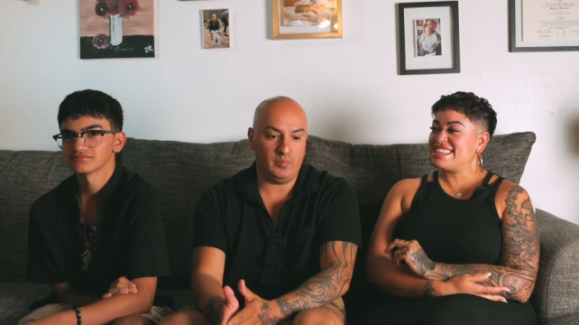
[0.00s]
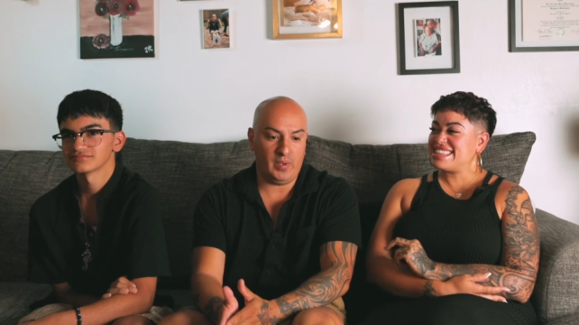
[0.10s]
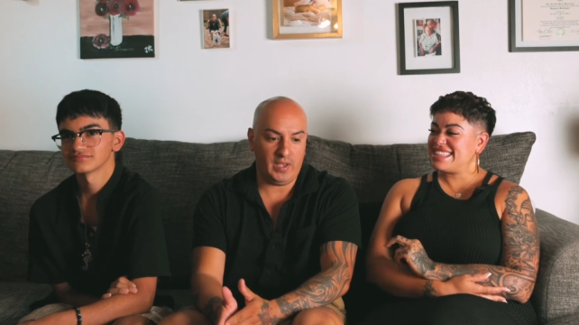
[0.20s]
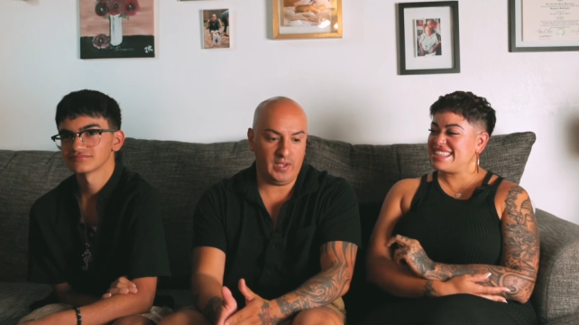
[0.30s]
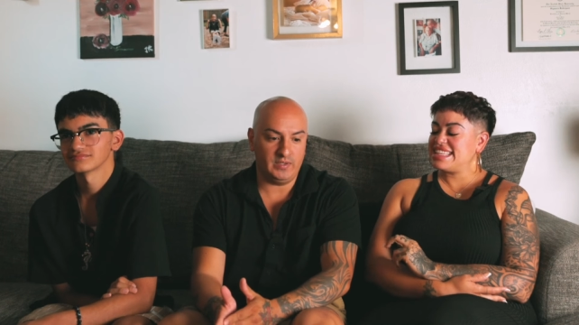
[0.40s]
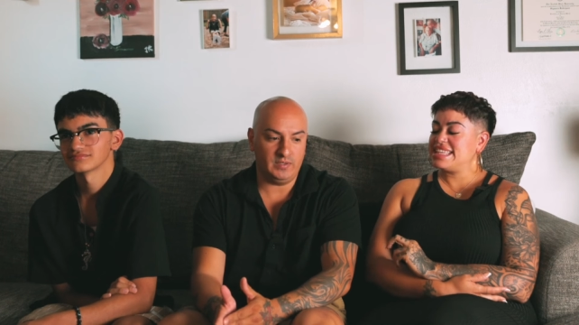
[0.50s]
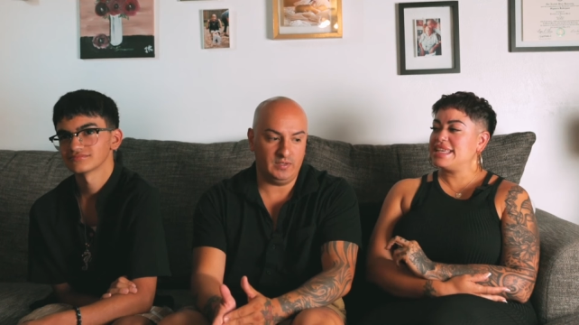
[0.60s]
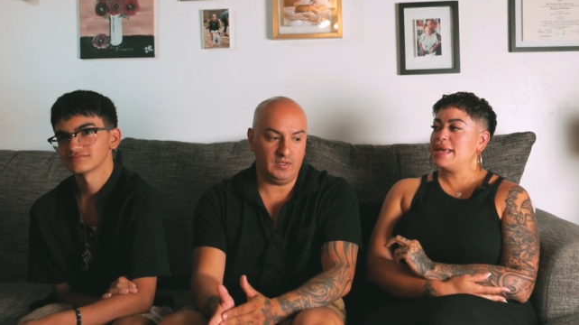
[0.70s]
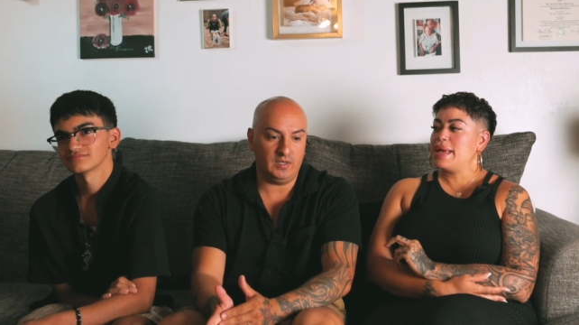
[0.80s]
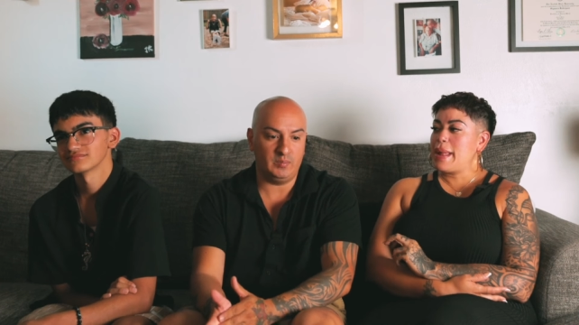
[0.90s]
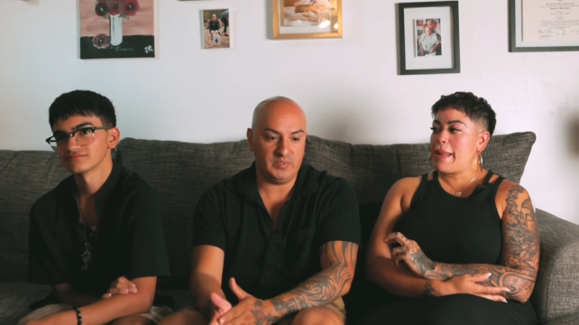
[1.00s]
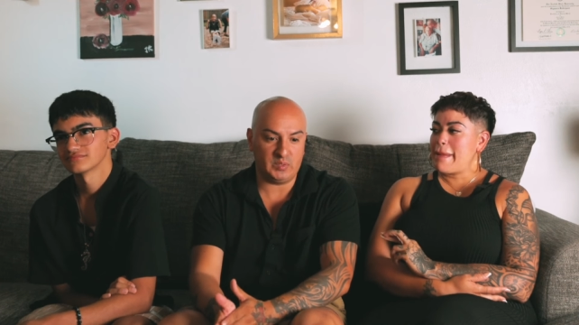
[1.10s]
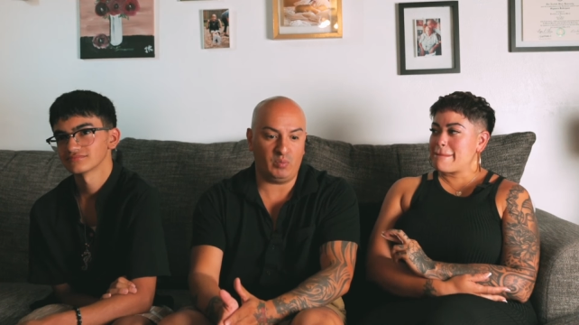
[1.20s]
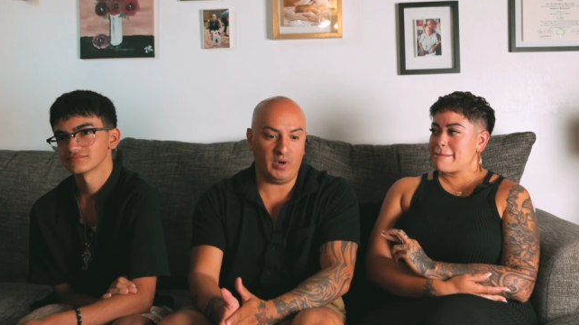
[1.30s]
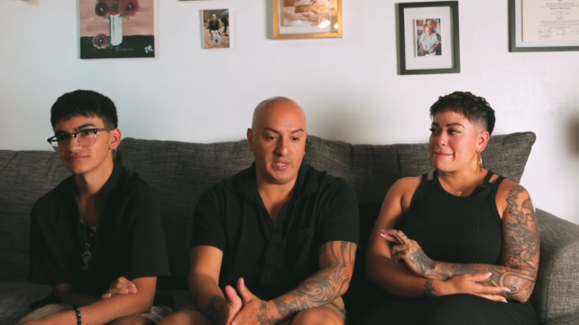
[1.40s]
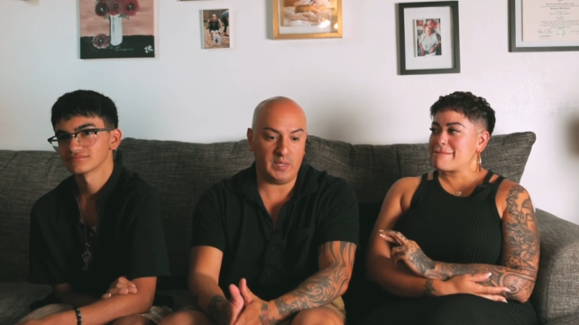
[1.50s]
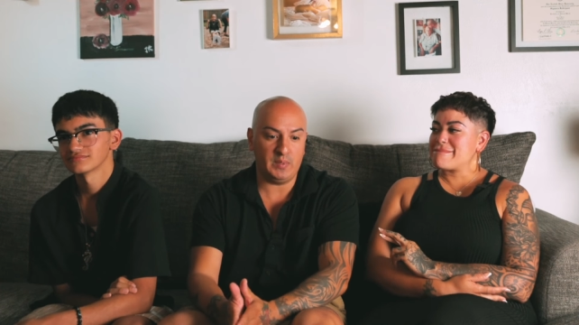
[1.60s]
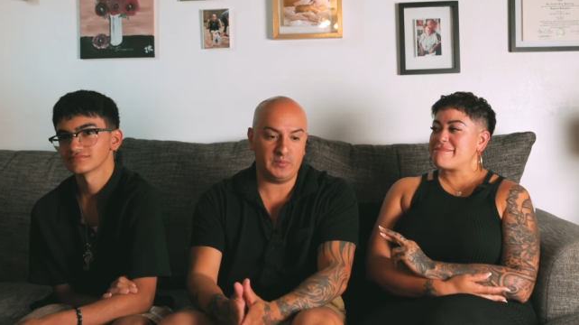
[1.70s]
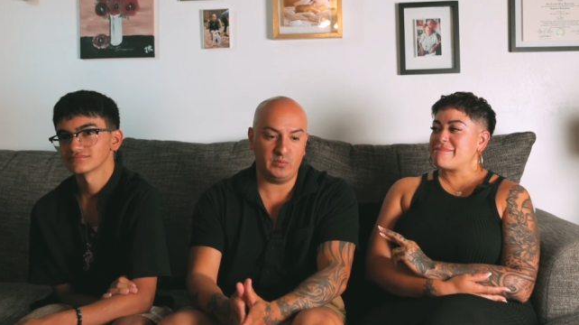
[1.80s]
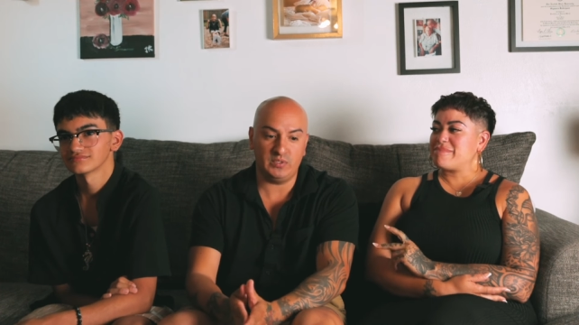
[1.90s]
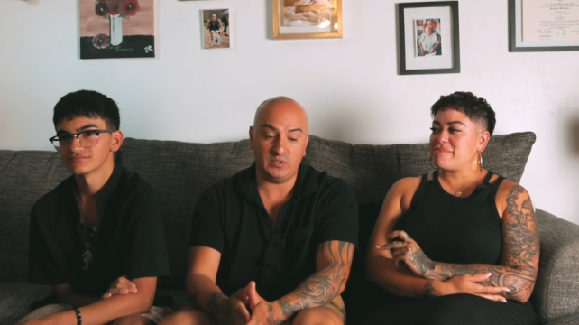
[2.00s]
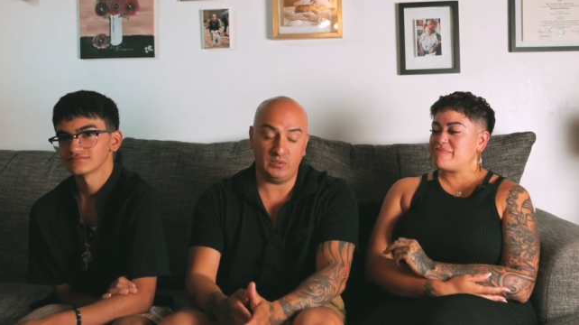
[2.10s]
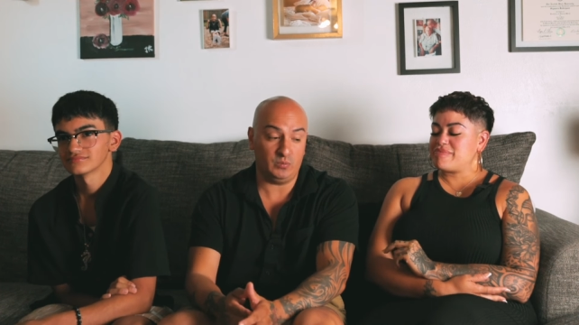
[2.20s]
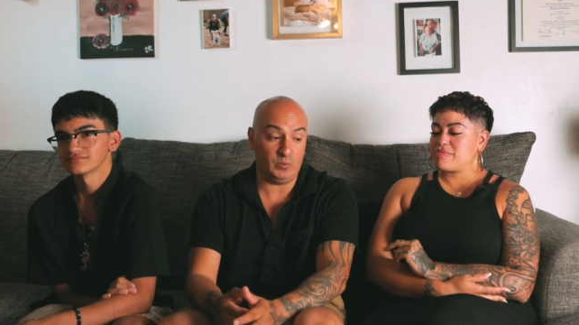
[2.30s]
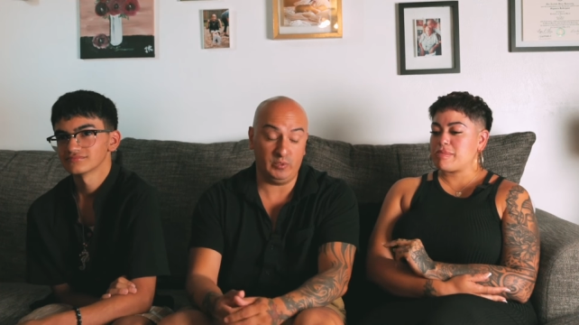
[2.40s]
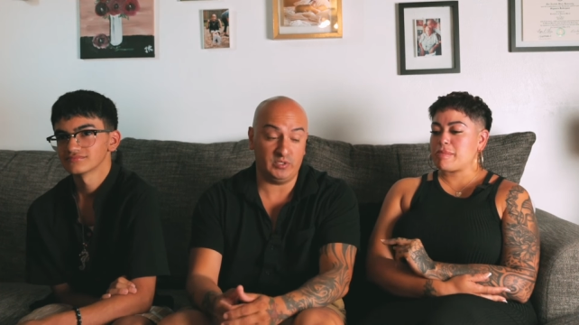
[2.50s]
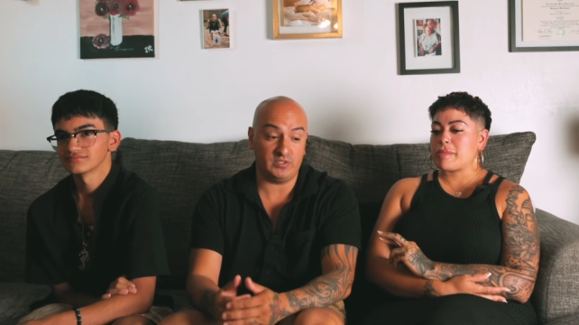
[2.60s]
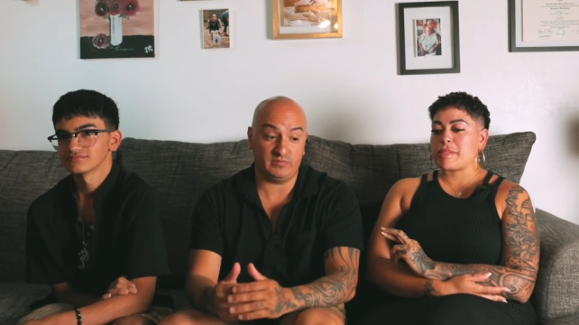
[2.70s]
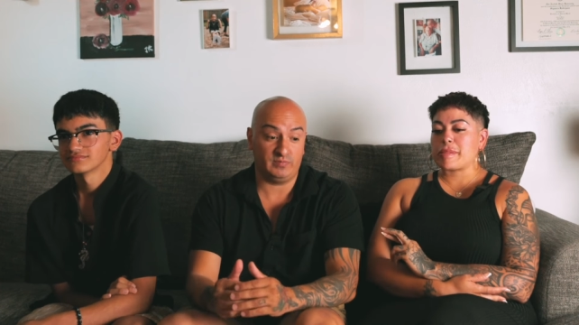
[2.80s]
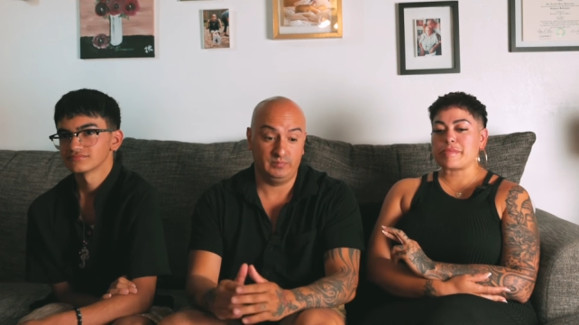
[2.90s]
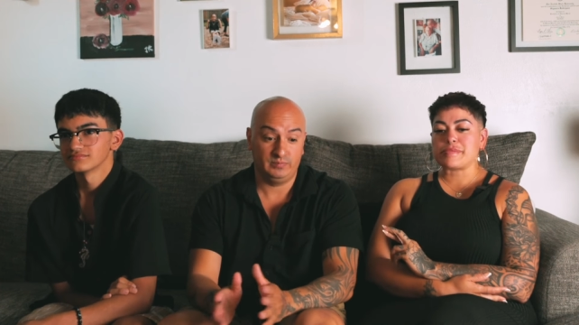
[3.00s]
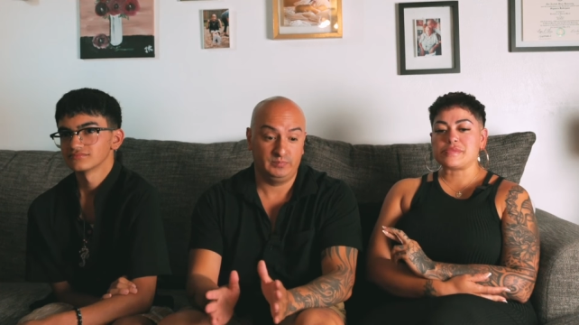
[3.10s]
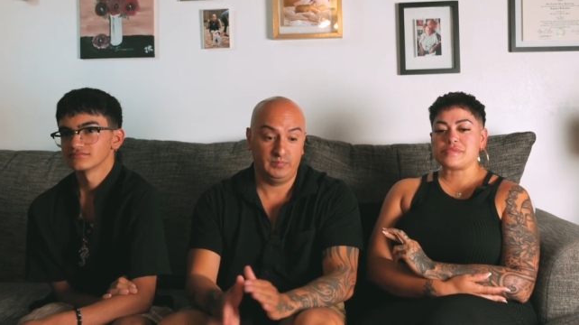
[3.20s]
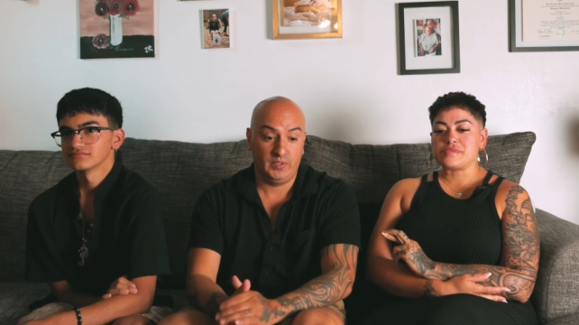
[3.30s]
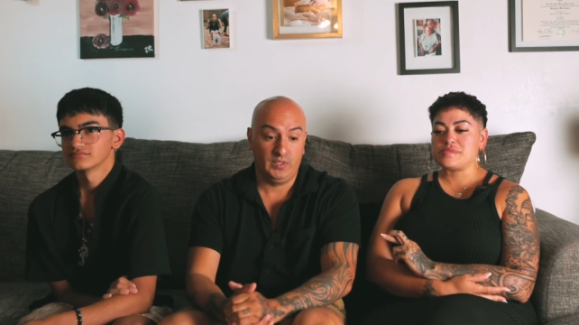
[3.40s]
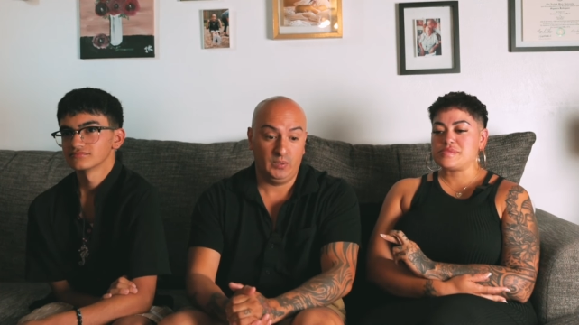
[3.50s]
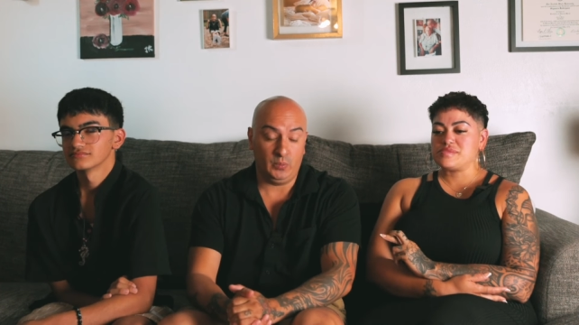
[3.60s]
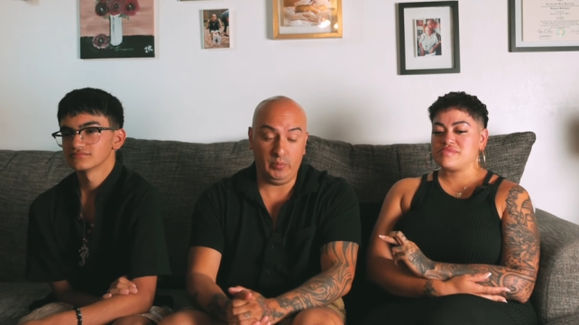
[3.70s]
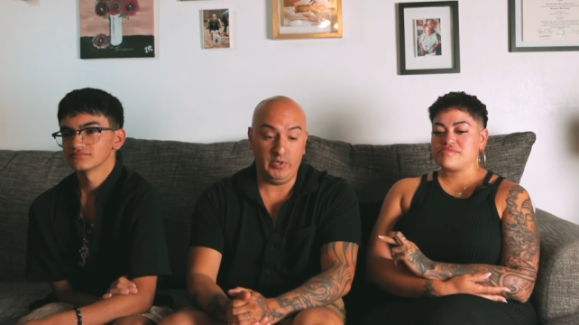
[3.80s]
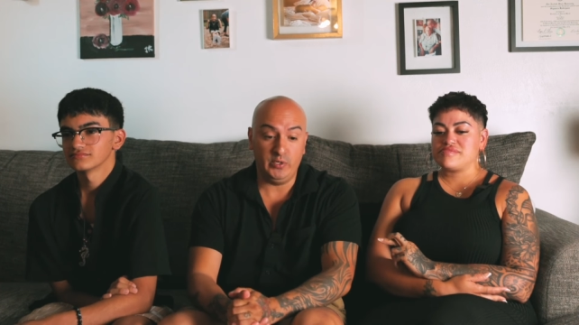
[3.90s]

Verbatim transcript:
Speaker 1: bag, uh, Mr. Bryan came up to us. We were just, we were